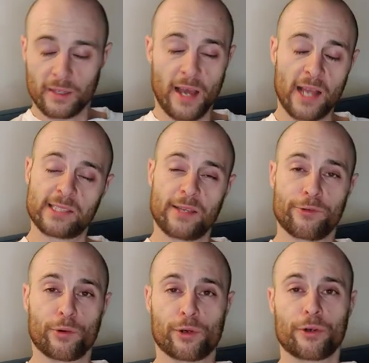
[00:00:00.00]
Guys,
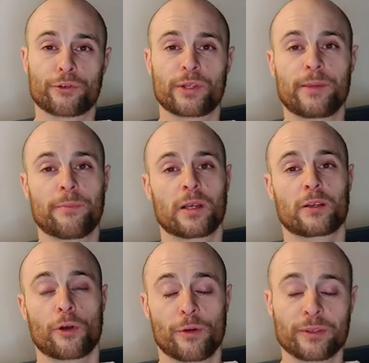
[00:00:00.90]
if you're
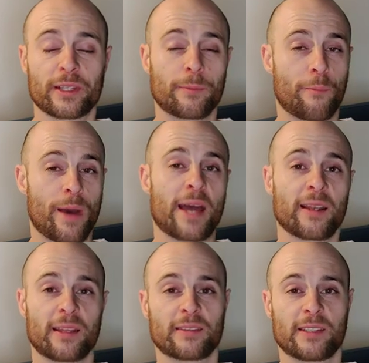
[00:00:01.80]
currently
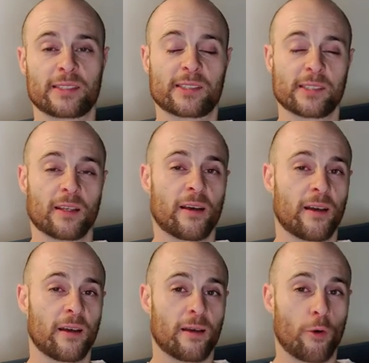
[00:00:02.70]
battling this
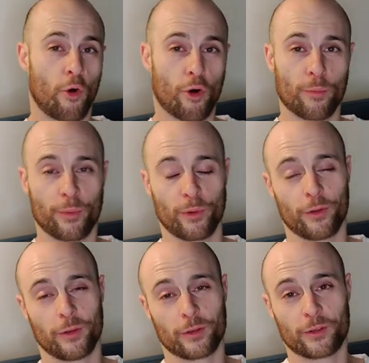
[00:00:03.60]

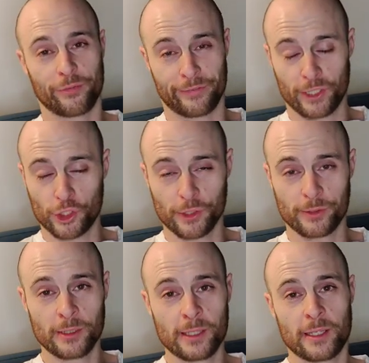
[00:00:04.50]
horrible
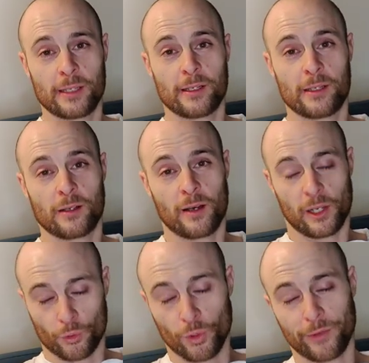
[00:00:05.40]
condition,
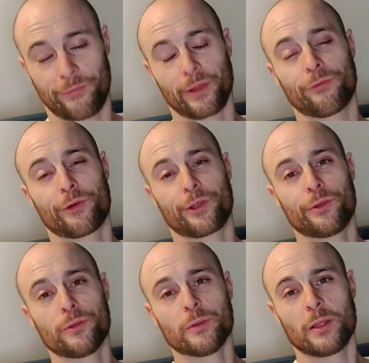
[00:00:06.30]
I truly feel for
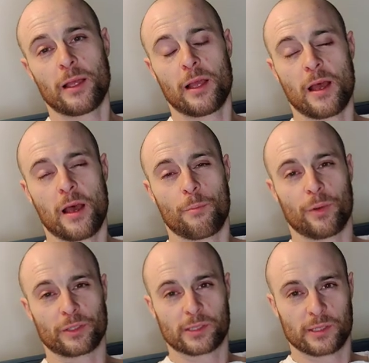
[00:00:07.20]
you,
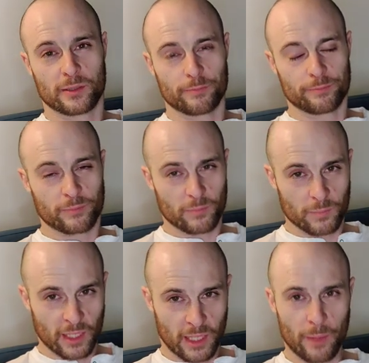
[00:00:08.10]
but
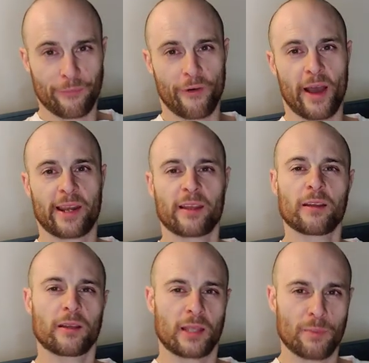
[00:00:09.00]
keep fighting,
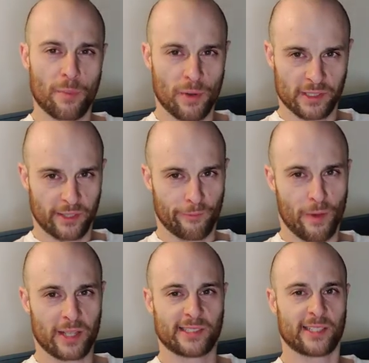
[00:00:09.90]
keep a positive
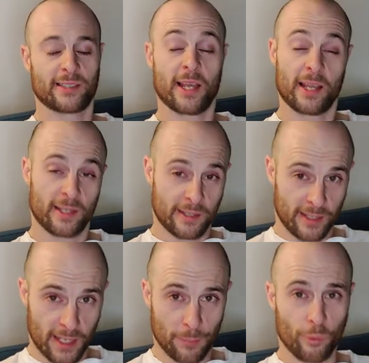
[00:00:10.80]
mindset,
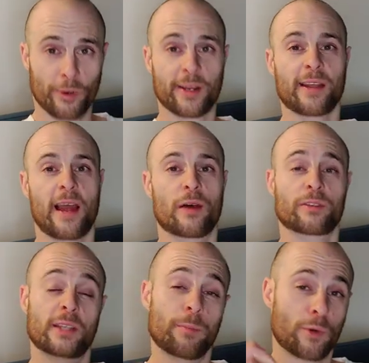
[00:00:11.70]
keep working
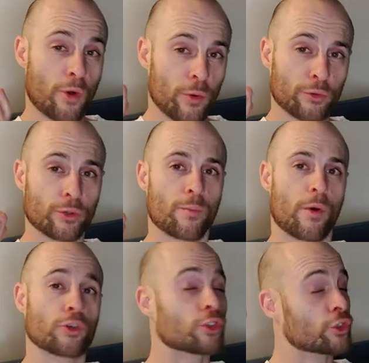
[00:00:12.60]
out, keep going through
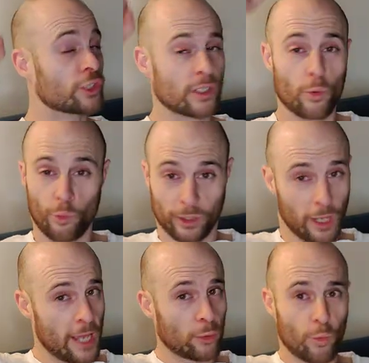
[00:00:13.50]
the motions with
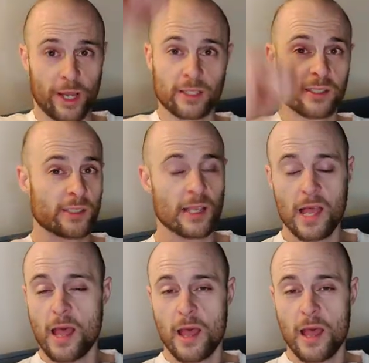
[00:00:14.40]
light weights,